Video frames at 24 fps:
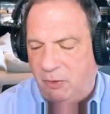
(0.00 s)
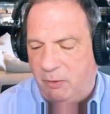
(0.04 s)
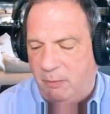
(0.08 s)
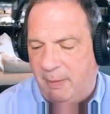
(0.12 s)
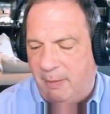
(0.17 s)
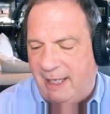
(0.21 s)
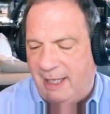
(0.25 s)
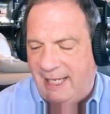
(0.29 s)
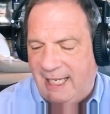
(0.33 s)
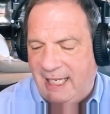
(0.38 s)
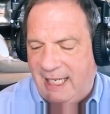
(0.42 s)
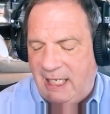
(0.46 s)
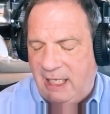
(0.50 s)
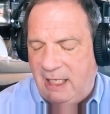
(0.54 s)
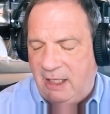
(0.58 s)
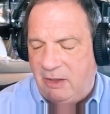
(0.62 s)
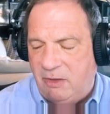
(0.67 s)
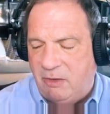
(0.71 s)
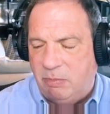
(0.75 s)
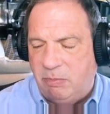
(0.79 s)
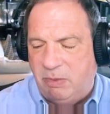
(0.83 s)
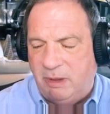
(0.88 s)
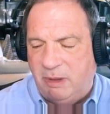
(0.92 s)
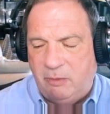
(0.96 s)
my
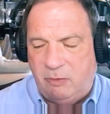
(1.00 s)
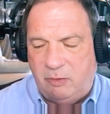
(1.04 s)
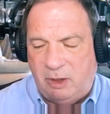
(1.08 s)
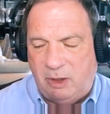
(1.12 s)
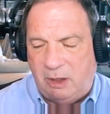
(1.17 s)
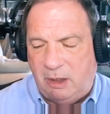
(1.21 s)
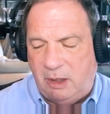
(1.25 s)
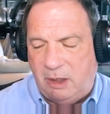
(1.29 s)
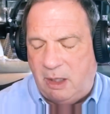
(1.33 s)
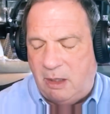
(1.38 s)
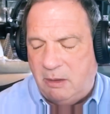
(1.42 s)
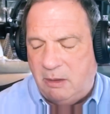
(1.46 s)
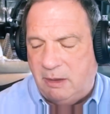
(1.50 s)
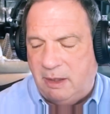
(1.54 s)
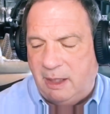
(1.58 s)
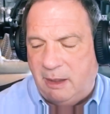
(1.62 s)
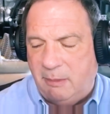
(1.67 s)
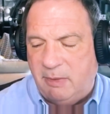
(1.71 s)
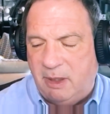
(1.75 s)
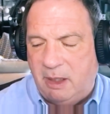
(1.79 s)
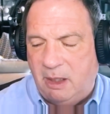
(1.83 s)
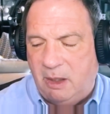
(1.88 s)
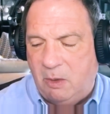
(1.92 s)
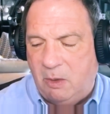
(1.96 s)
age. But it was a long
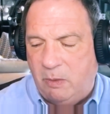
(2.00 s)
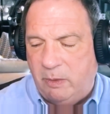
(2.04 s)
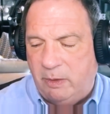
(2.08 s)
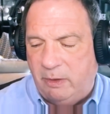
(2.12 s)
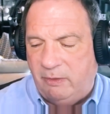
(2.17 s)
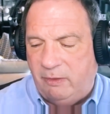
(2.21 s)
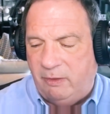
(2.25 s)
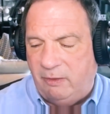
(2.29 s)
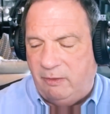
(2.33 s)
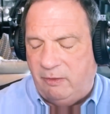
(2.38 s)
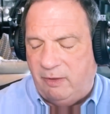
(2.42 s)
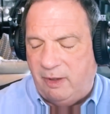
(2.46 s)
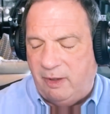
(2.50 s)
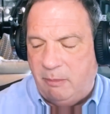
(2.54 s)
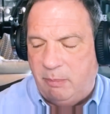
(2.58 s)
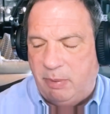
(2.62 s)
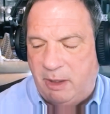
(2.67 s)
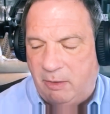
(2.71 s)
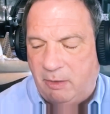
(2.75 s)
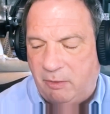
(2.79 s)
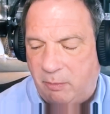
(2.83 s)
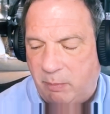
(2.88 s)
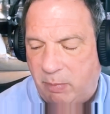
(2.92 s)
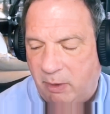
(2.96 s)
time ago, and it's in St.
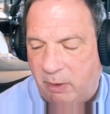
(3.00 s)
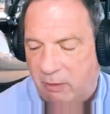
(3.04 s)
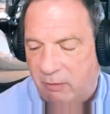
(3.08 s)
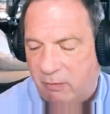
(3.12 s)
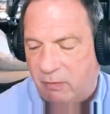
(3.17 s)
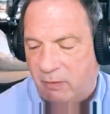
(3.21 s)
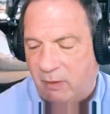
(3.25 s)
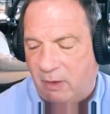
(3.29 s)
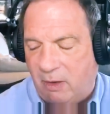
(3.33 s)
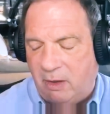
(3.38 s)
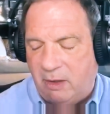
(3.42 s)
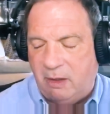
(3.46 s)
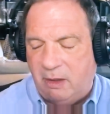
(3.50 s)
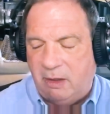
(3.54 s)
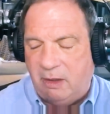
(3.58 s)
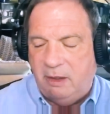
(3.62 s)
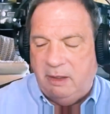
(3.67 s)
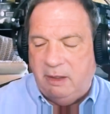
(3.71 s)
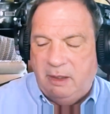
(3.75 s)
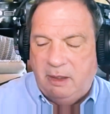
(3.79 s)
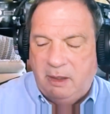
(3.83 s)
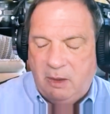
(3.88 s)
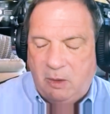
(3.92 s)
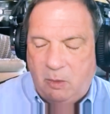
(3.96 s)
Petersburg, Florida,
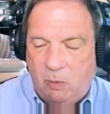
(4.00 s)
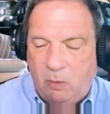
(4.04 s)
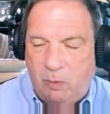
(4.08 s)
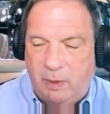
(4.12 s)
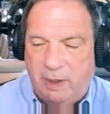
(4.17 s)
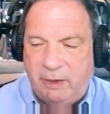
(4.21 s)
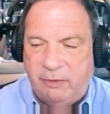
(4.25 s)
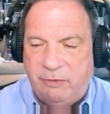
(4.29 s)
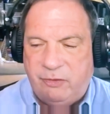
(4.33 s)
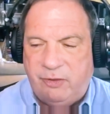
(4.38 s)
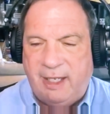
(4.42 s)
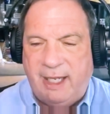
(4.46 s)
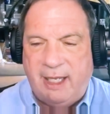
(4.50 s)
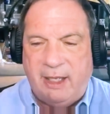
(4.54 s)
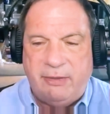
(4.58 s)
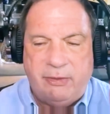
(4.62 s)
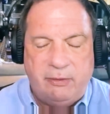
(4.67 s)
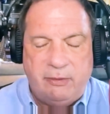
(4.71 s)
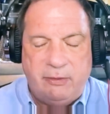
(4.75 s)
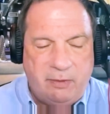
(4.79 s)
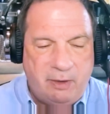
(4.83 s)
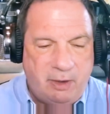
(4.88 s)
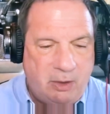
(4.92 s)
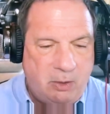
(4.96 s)
well south
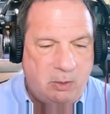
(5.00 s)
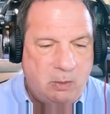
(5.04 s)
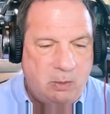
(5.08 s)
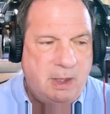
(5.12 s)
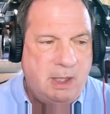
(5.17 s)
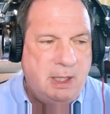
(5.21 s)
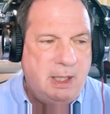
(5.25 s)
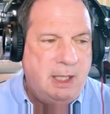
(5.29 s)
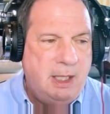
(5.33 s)
of you.